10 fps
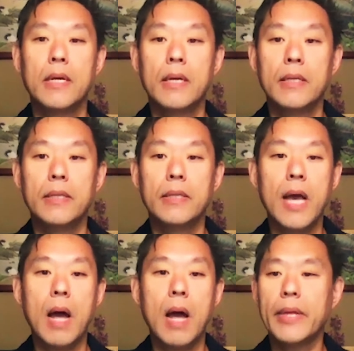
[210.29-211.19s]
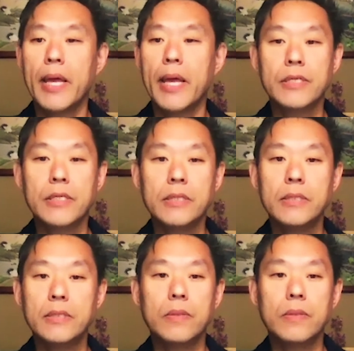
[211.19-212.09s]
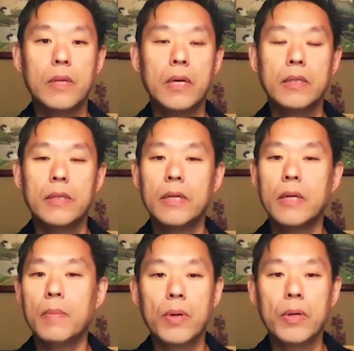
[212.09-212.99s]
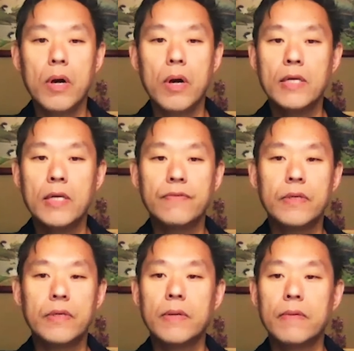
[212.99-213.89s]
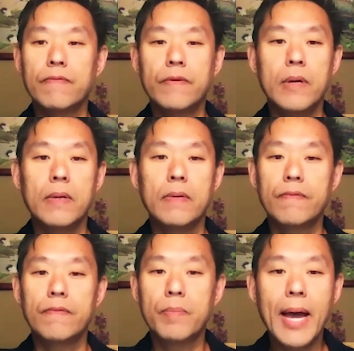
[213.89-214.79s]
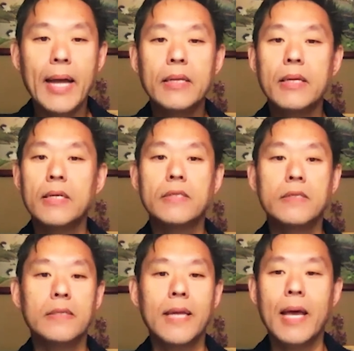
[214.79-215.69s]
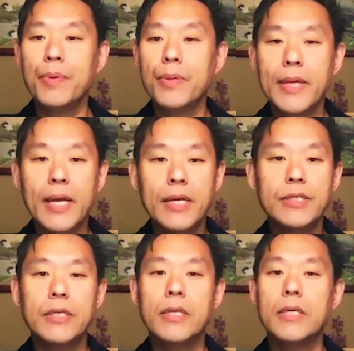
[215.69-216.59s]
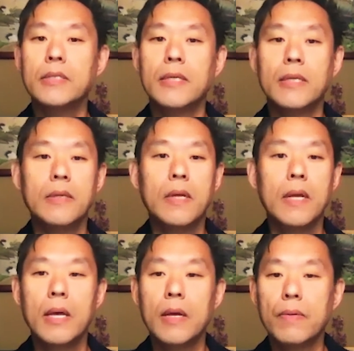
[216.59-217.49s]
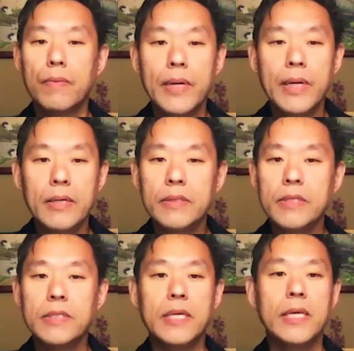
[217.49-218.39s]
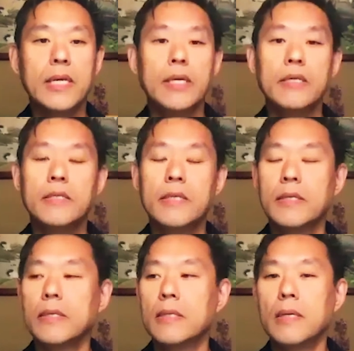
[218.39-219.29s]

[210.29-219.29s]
The complications, the number one cause for blindness and amputations and renal disease and